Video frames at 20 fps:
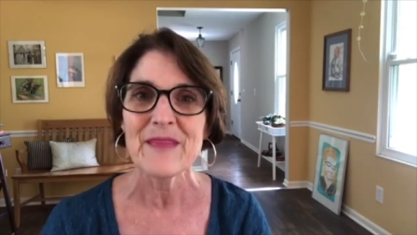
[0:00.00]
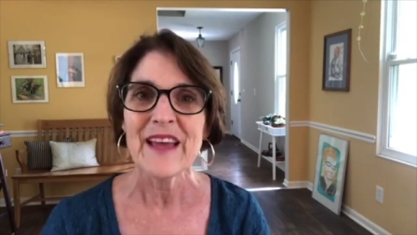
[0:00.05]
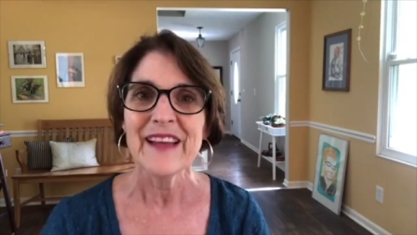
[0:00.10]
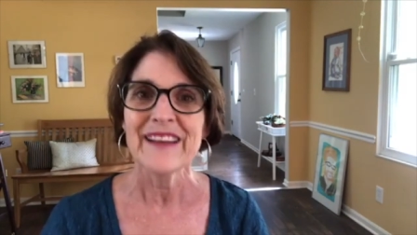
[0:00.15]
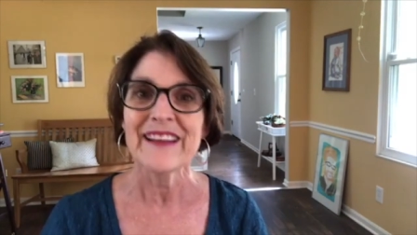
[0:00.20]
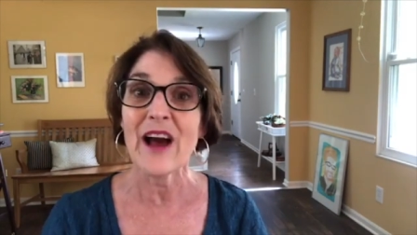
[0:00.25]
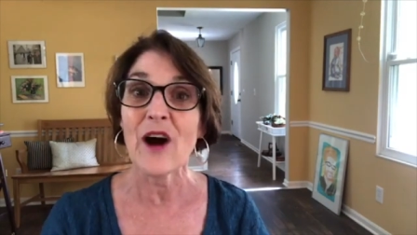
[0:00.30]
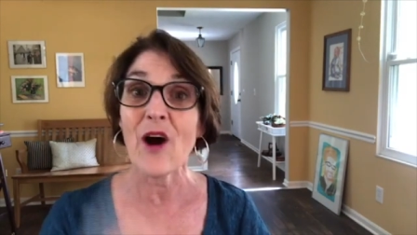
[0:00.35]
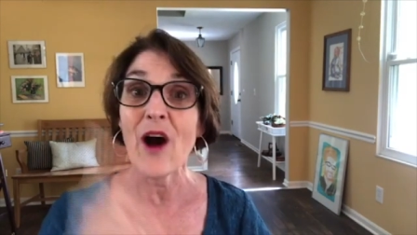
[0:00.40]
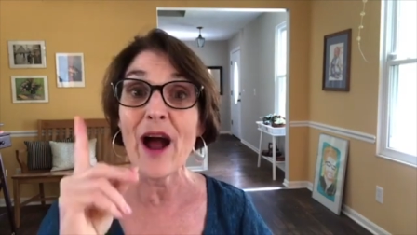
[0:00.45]

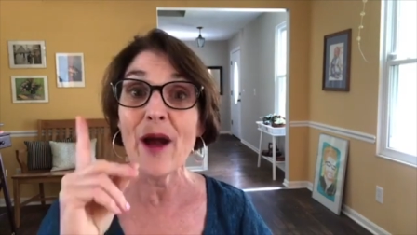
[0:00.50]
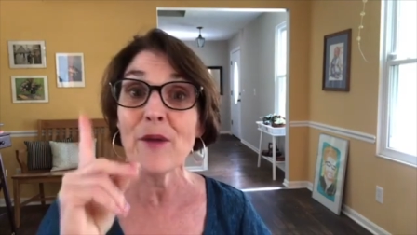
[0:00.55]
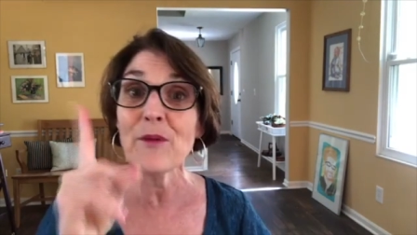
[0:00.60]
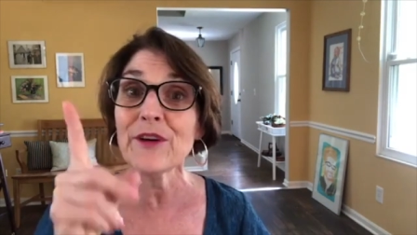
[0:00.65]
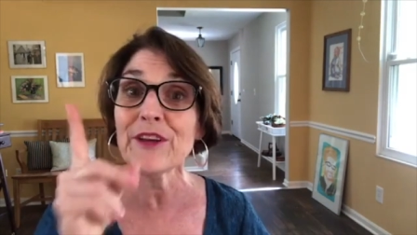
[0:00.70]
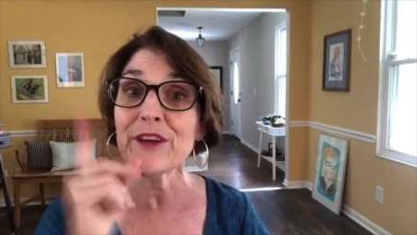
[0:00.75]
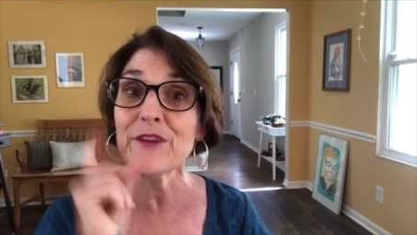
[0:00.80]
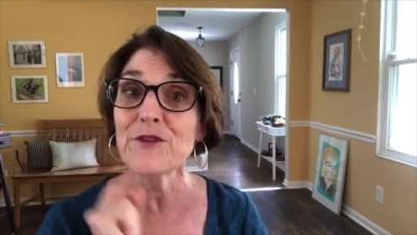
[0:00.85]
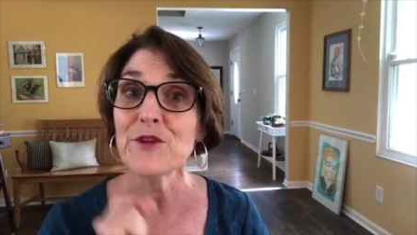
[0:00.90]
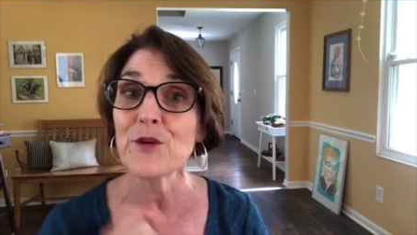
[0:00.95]
Now, I will
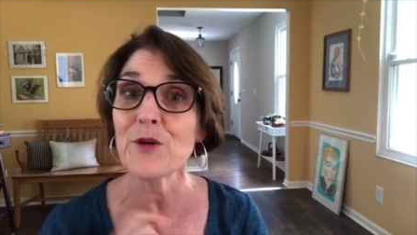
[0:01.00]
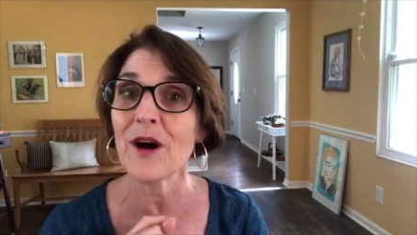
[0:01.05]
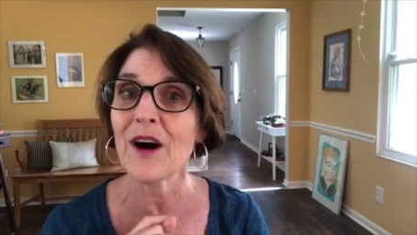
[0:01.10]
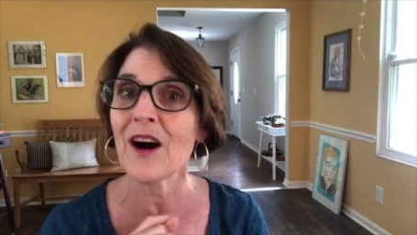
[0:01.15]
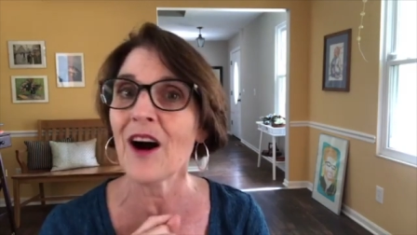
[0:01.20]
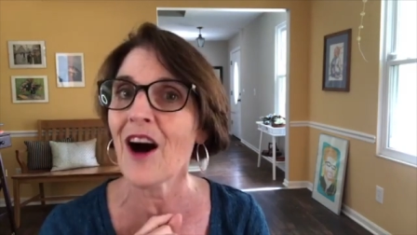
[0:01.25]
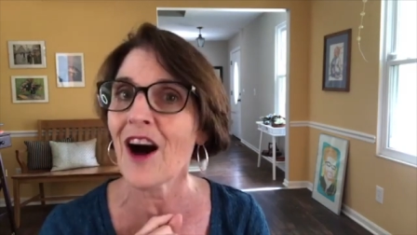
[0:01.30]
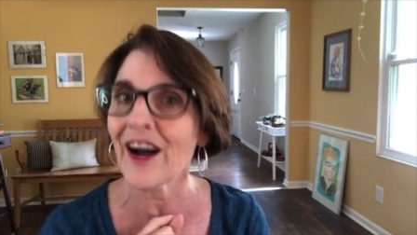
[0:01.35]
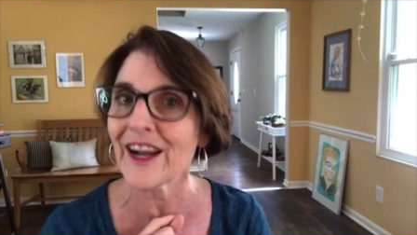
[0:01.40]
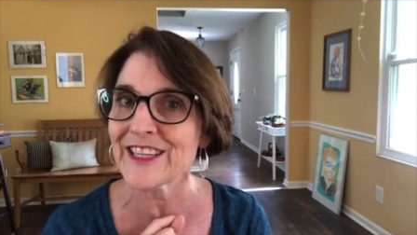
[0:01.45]
give you a
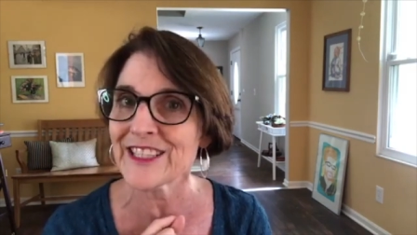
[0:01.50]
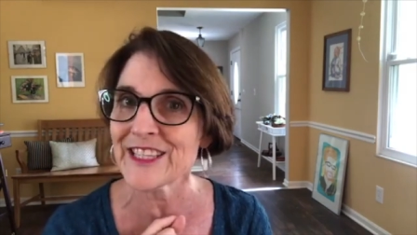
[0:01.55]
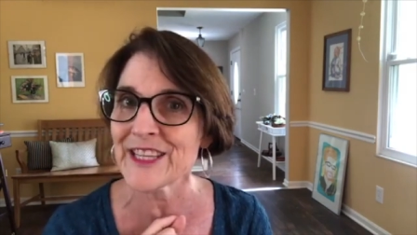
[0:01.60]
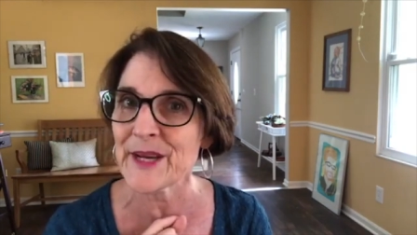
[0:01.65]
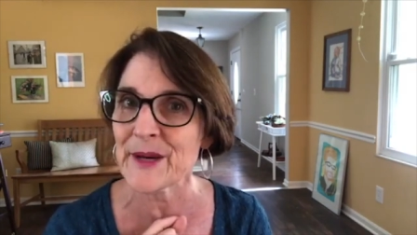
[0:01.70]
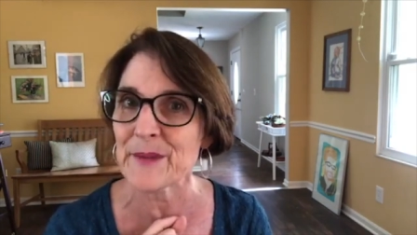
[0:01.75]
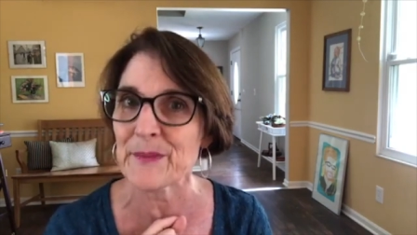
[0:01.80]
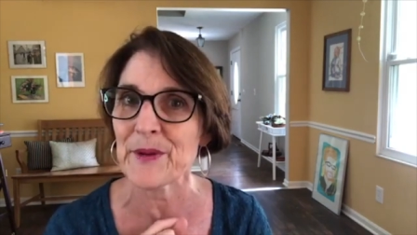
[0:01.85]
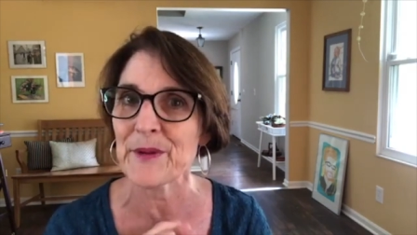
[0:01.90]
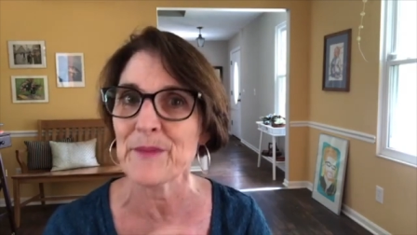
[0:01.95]
hot
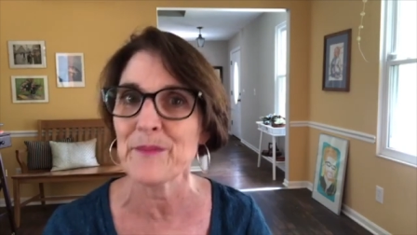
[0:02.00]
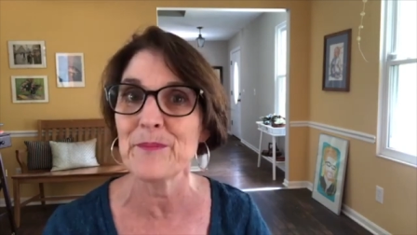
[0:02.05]
tip